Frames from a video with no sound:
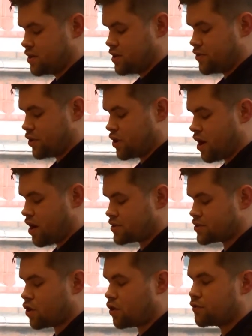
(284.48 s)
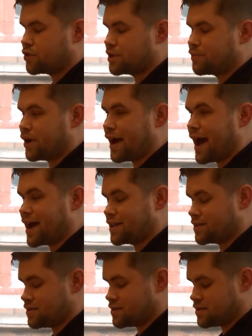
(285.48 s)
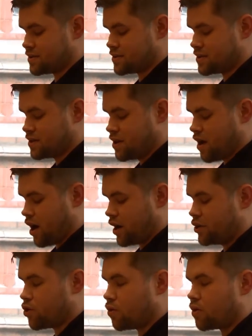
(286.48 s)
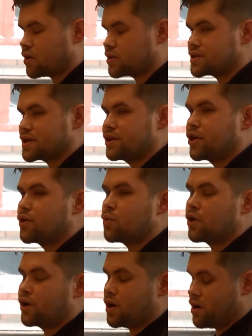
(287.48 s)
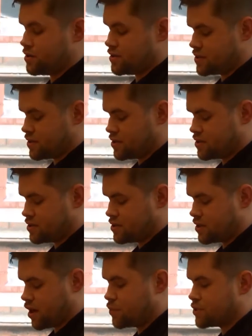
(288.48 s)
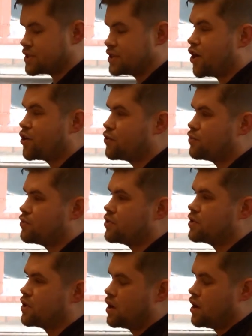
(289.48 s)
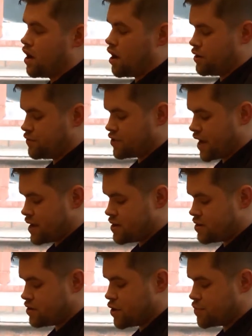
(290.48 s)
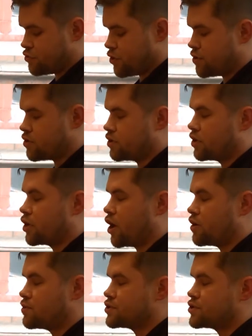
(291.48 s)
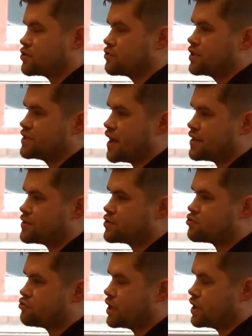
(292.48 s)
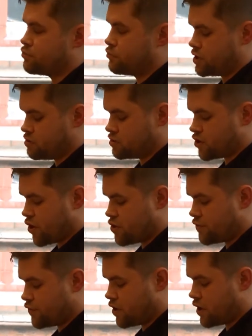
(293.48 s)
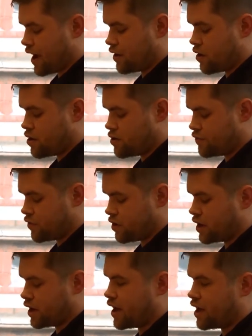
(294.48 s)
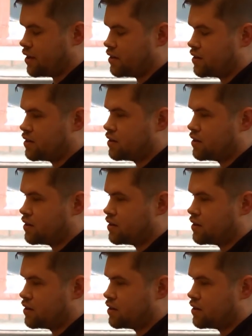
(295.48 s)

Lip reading: The glass hovered in my hands. I knocked and no one answered. I was alone. I'd have taken a broken ghost or a death scream reeled over and over again.